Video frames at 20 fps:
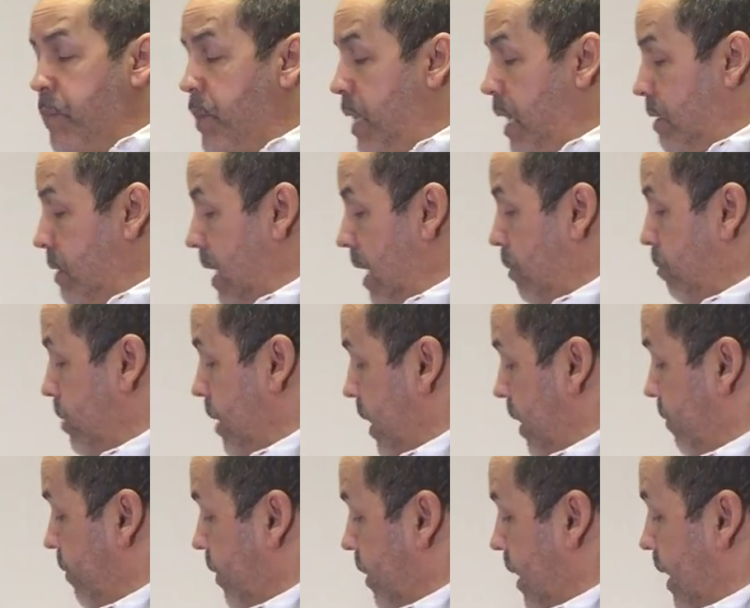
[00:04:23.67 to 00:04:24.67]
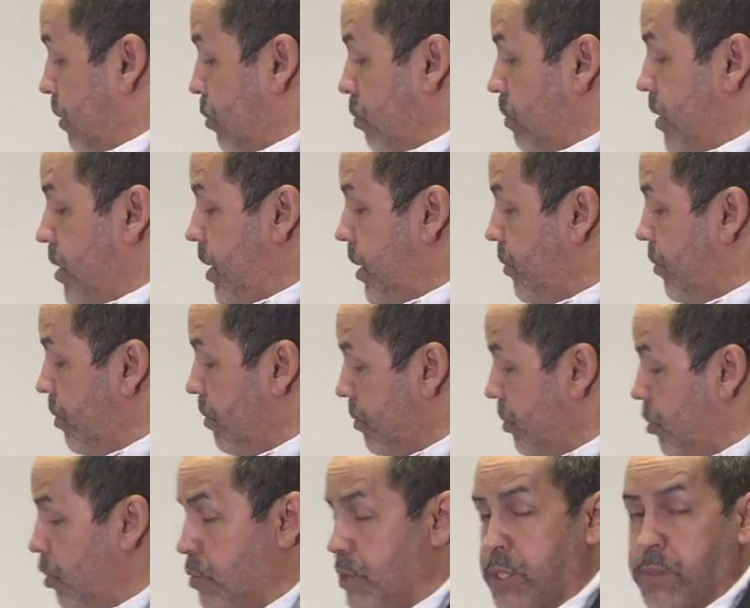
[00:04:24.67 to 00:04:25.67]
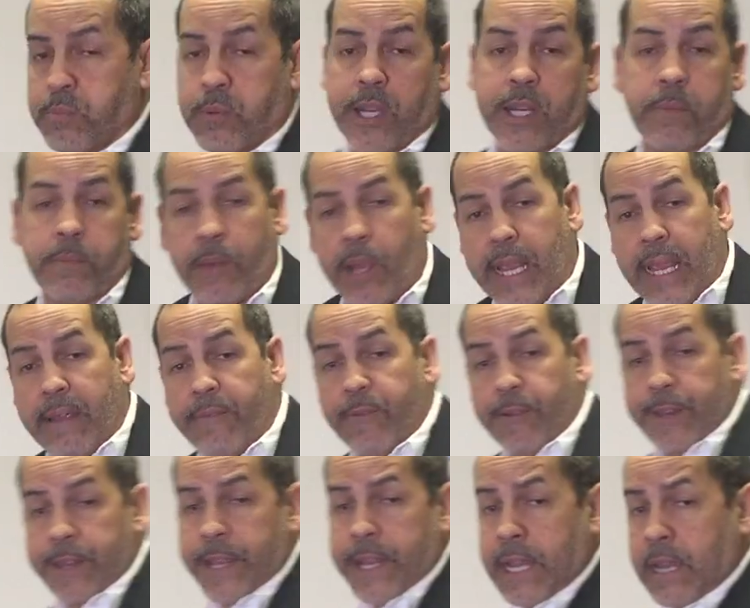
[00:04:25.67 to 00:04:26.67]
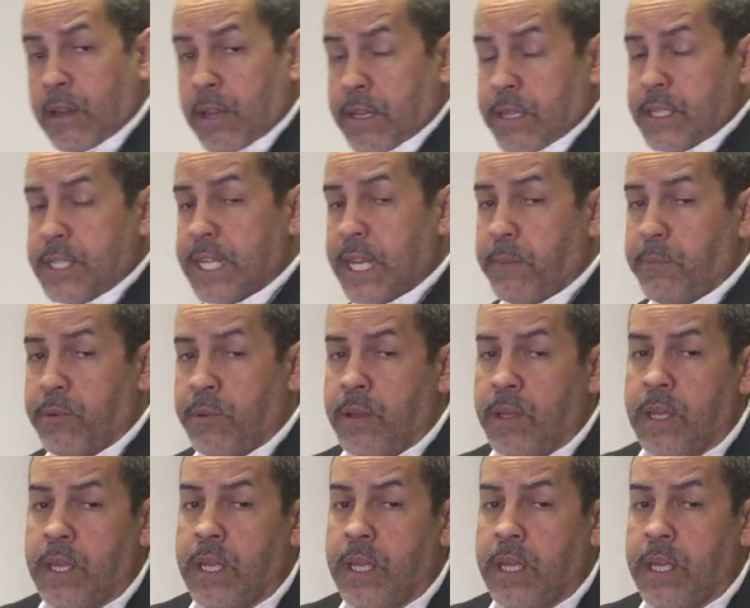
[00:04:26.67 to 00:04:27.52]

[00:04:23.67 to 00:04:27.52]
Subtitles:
You have to have plenty of collateral material. Don't spread everything out on the table.